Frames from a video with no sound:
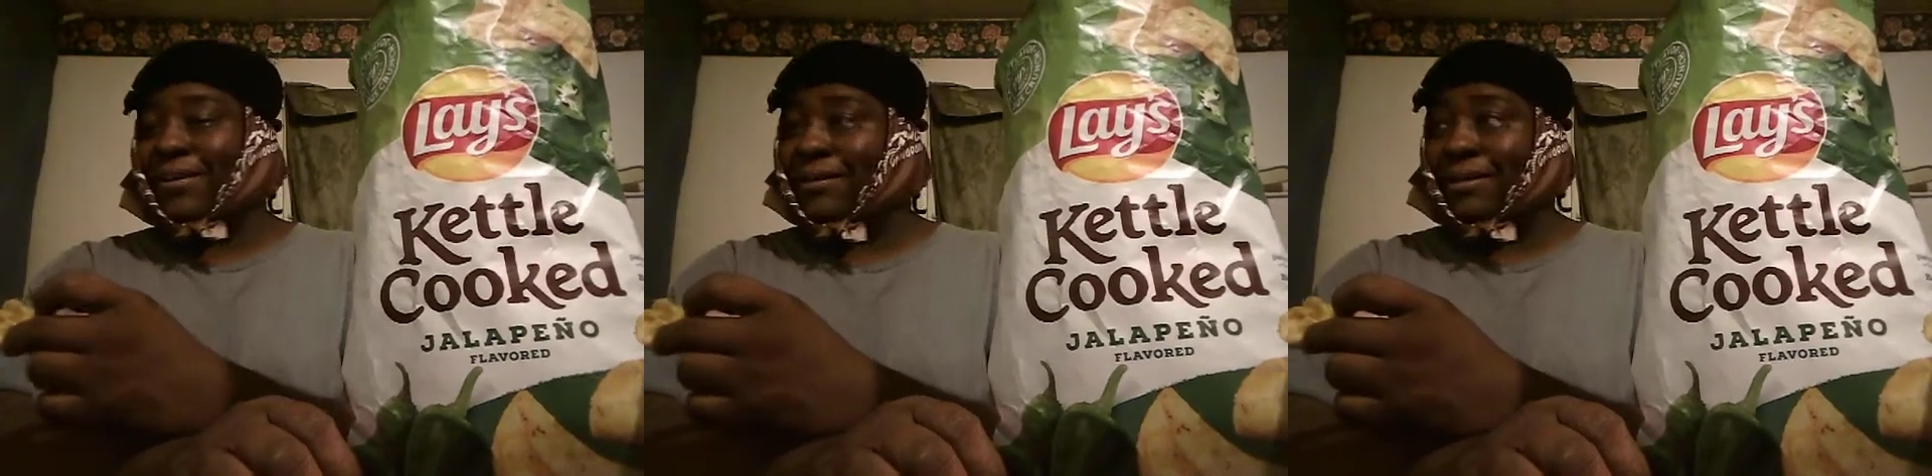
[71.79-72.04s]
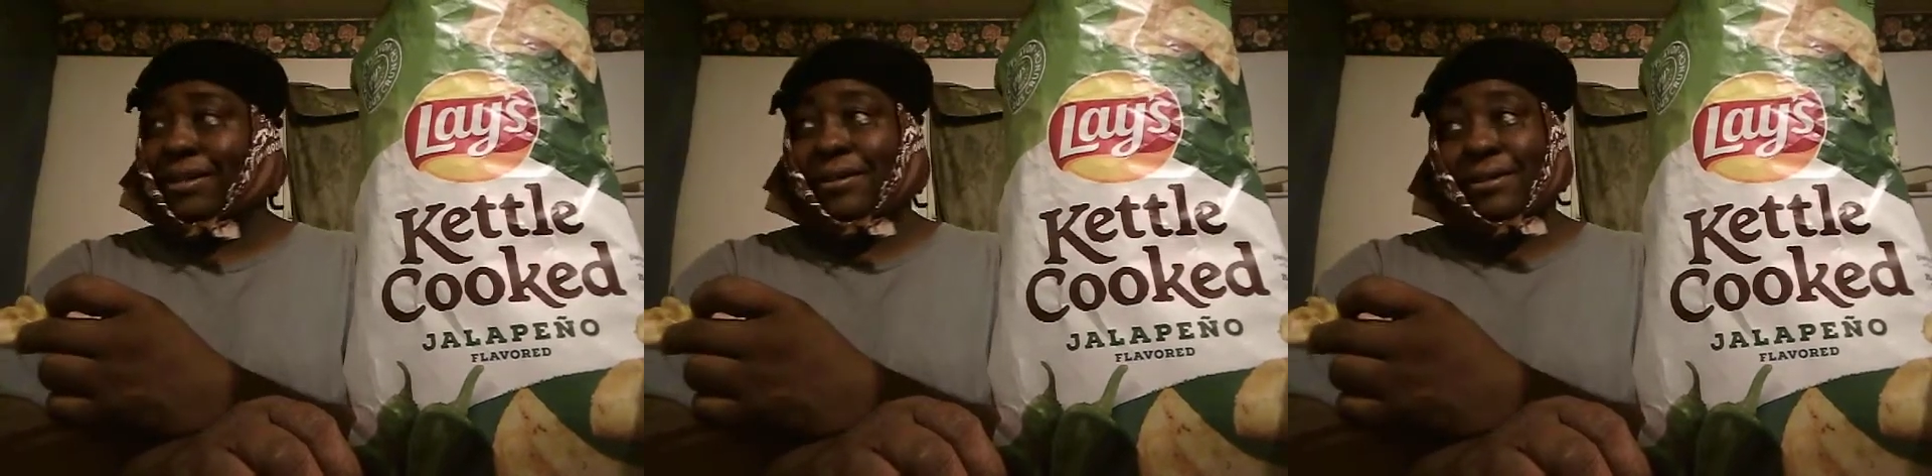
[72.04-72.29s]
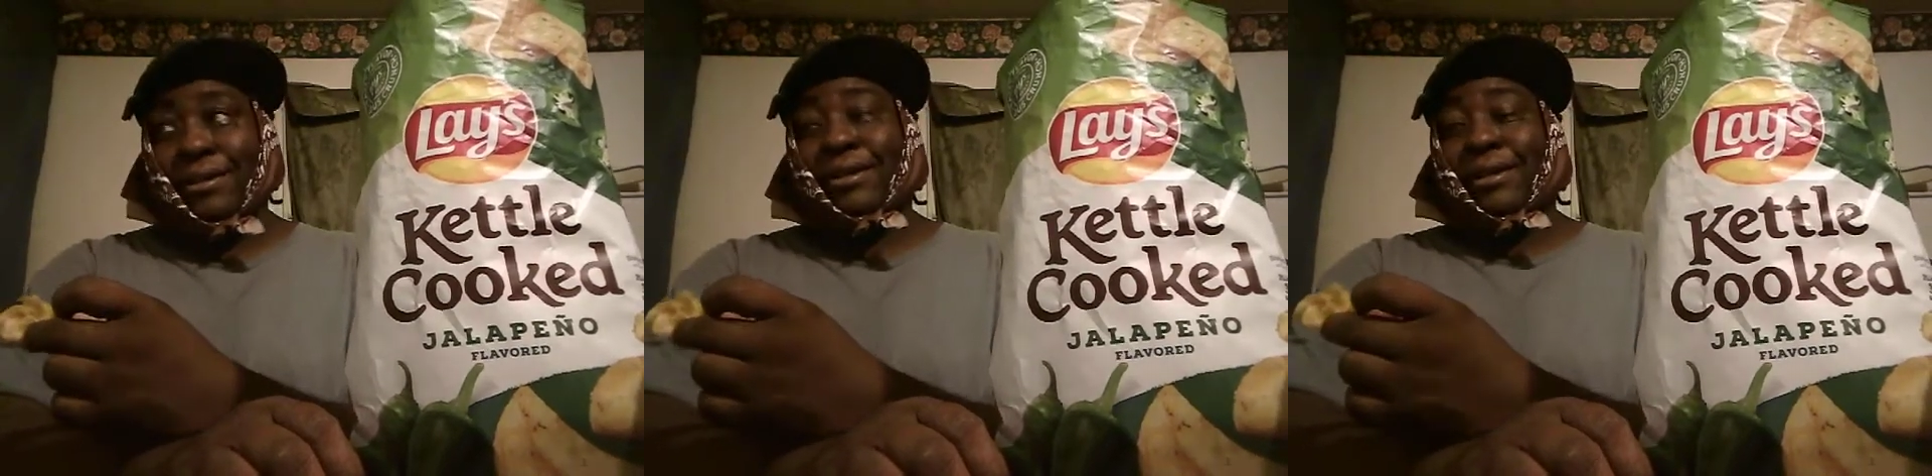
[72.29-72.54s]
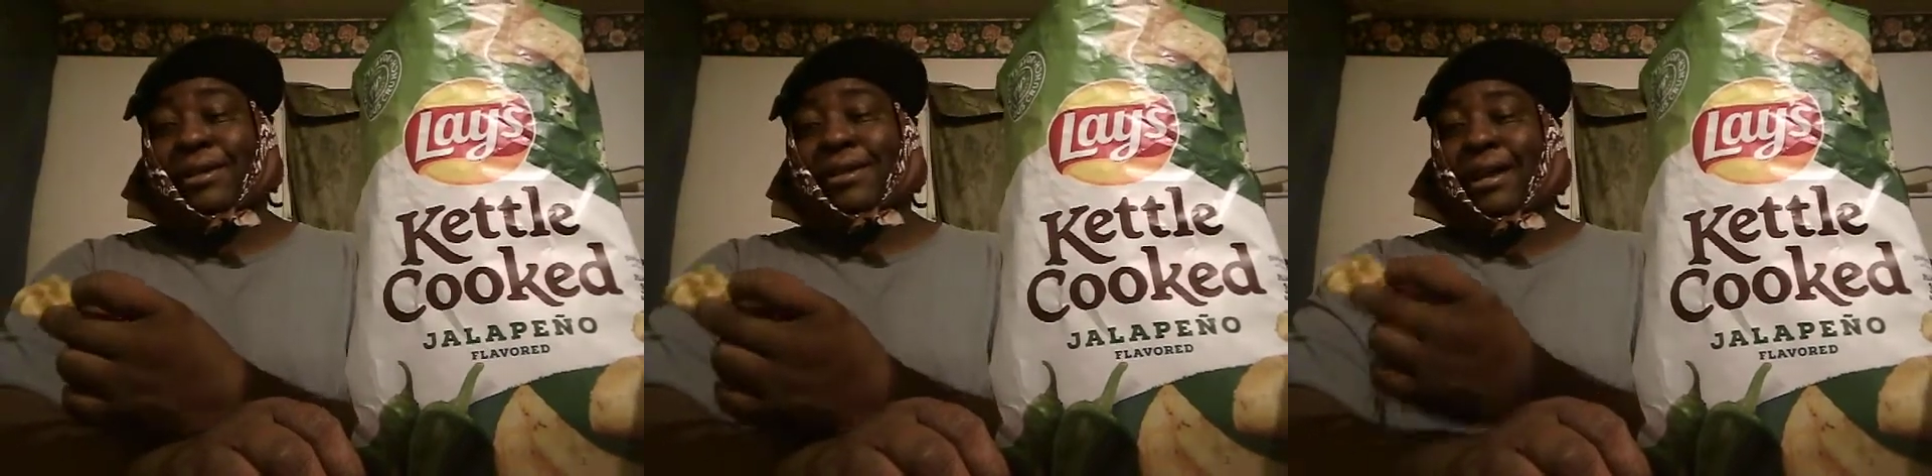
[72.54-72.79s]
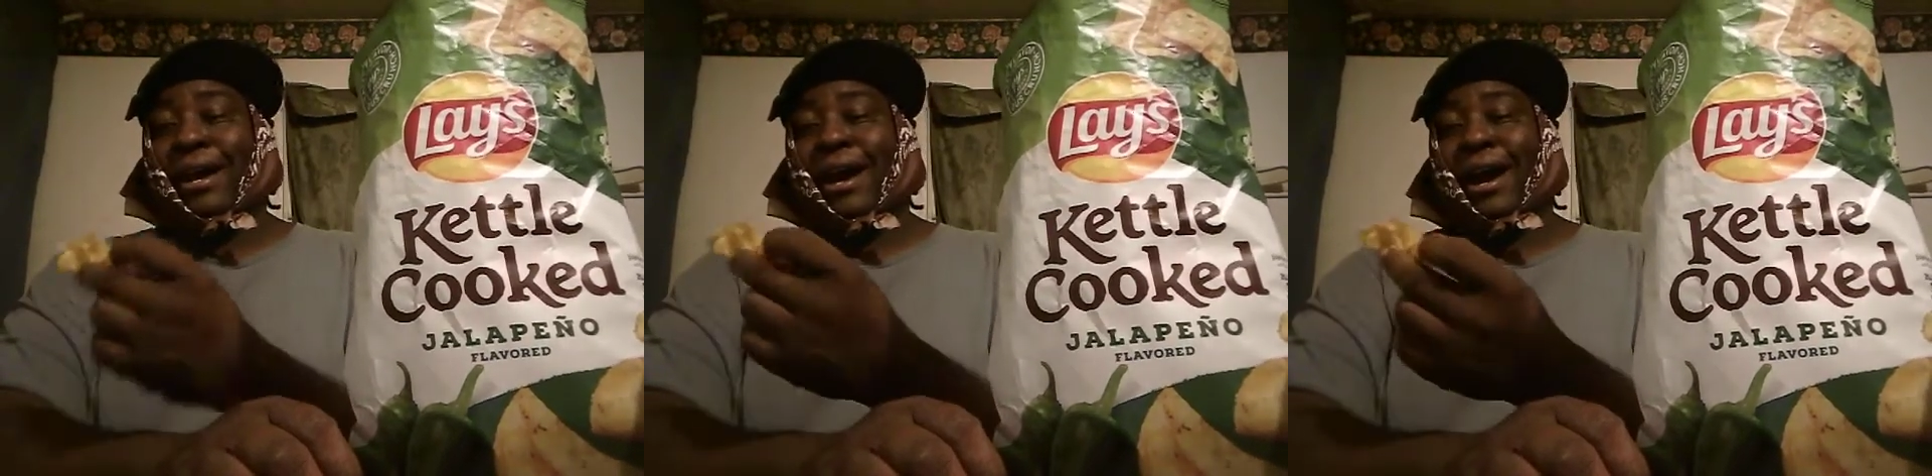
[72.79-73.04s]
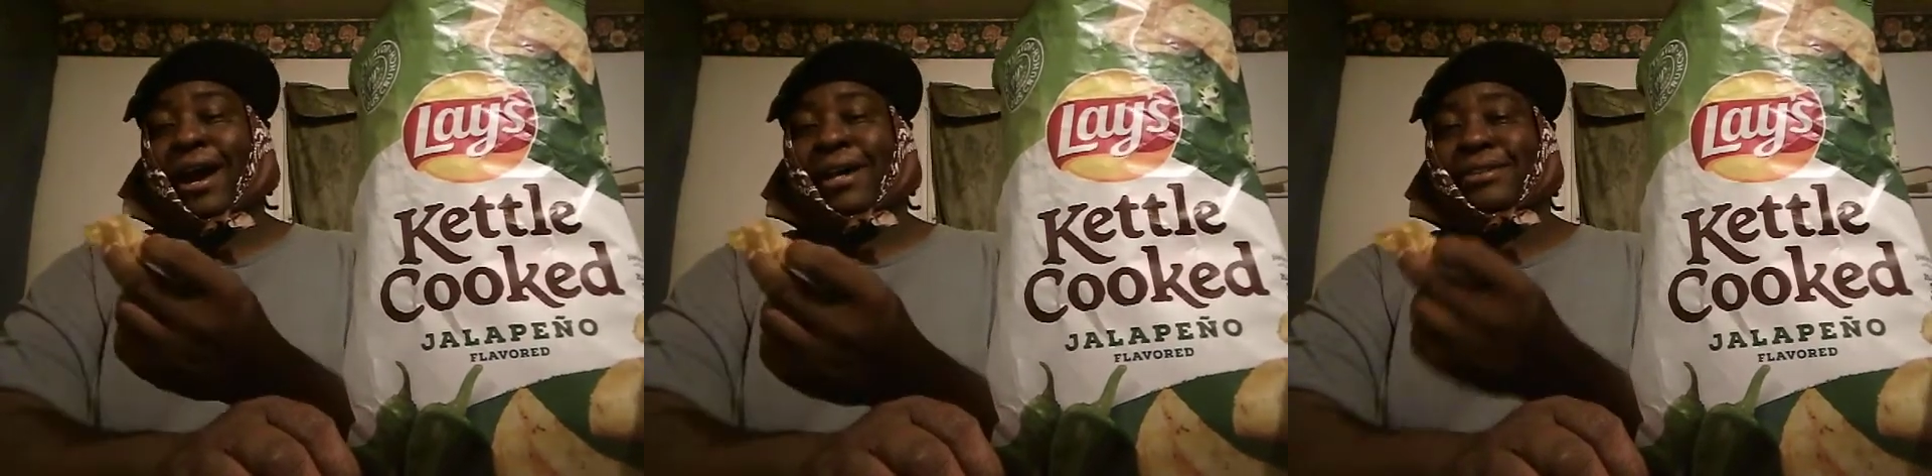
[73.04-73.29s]
oh, yeah, they
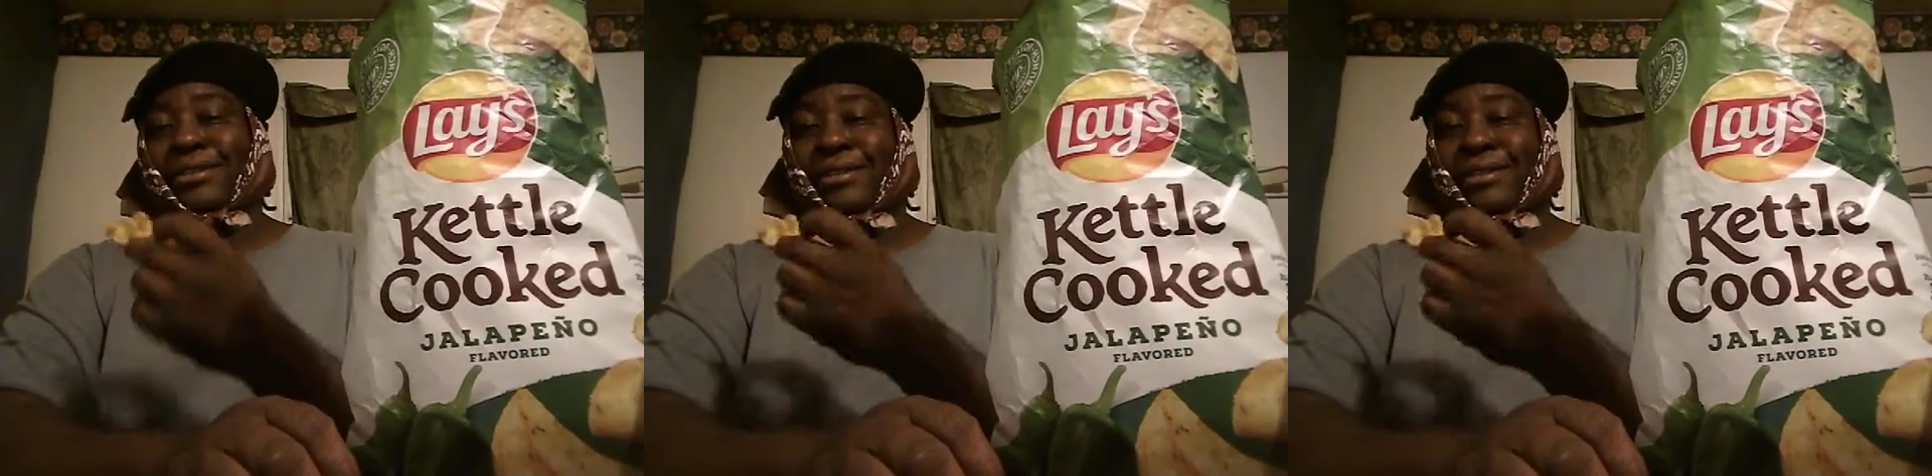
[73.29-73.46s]
hot.